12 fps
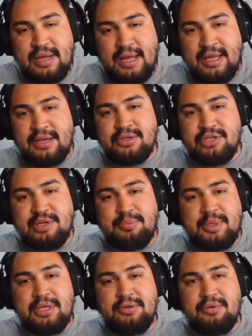and
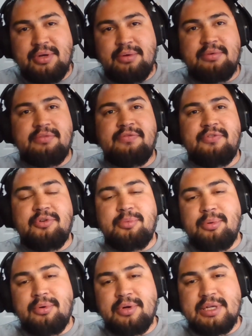GPU going full
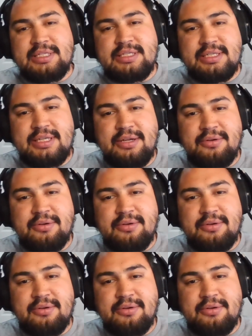bore at 60